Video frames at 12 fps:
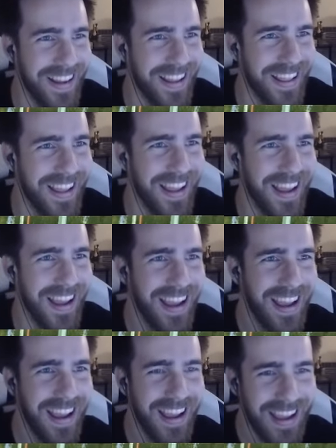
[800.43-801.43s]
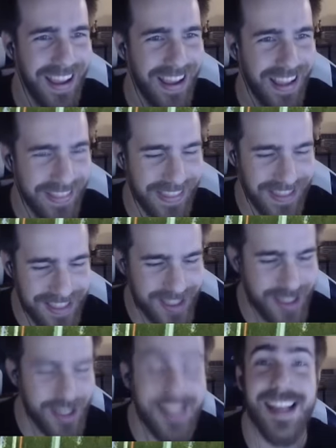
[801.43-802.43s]
Oh, this yeah.
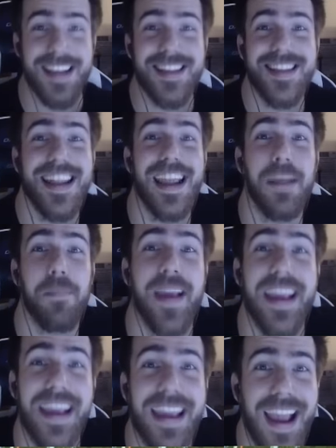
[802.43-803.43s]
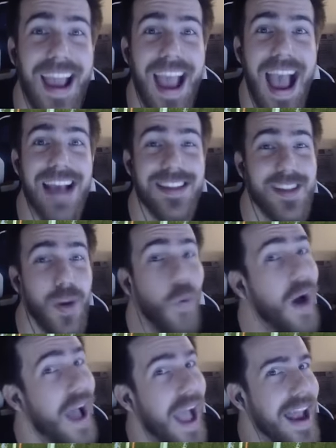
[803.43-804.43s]
is just a sneak peek as to
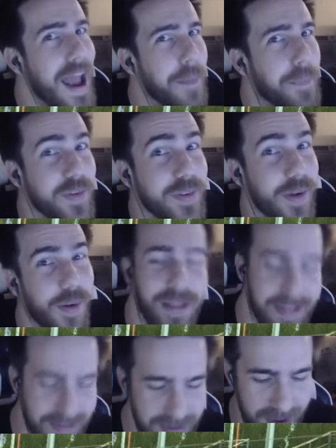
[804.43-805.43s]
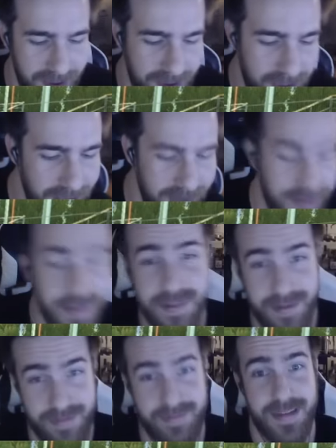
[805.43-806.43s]
what an episode is
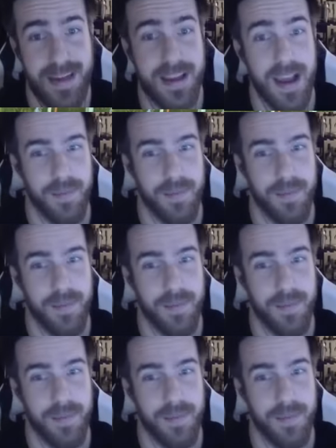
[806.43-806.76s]
to come.